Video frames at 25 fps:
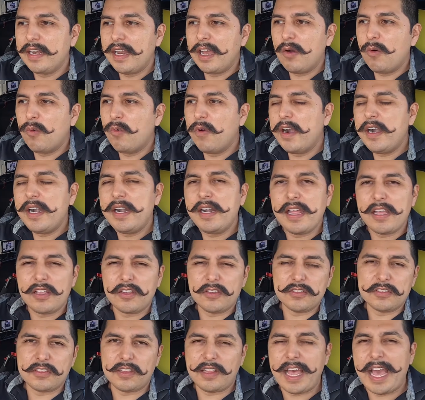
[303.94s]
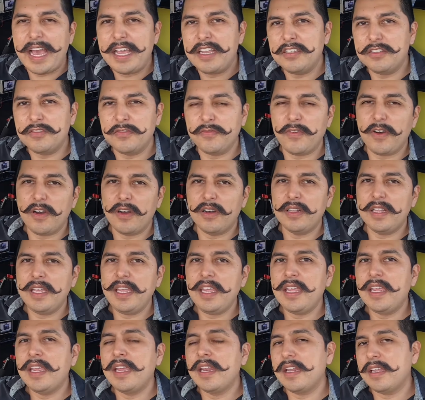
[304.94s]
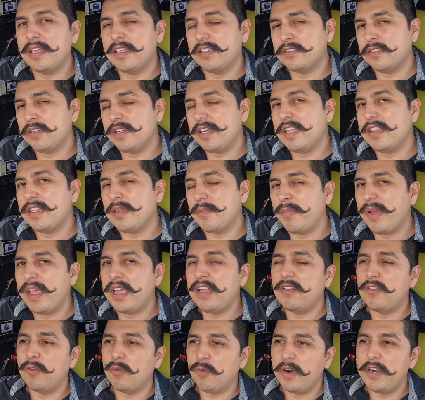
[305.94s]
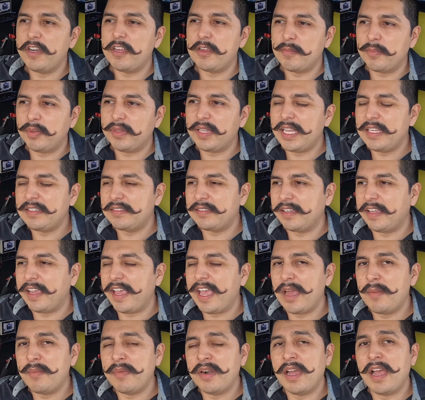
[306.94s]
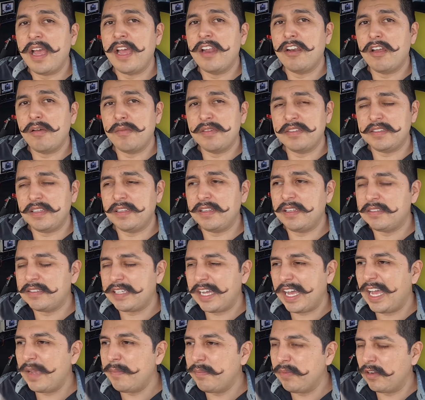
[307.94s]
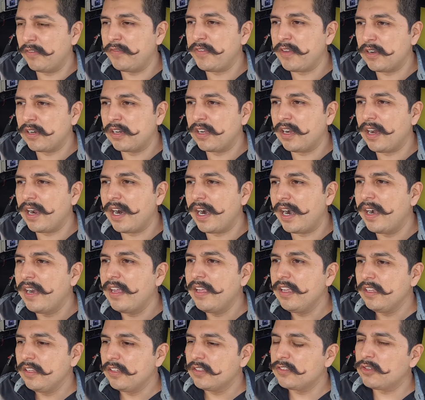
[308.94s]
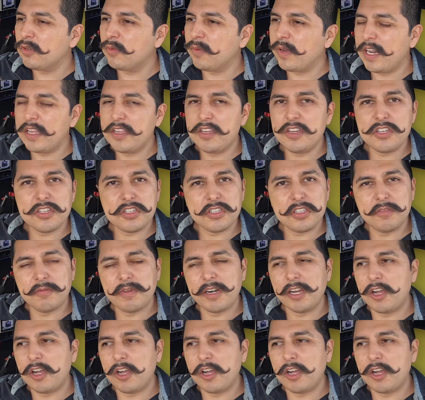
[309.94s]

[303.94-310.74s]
Now where those lines fall in is going to depend on where you place the camera and obviously the type of your car. So what I usually